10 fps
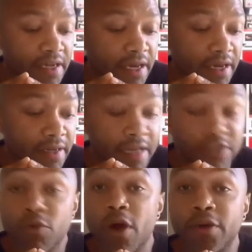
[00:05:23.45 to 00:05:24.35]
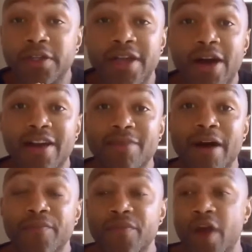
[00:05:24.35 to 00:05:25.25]
what we're always talking
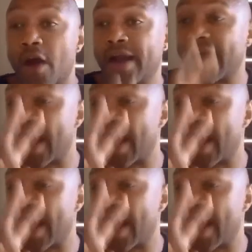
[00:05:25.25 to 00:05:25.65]
about. All right,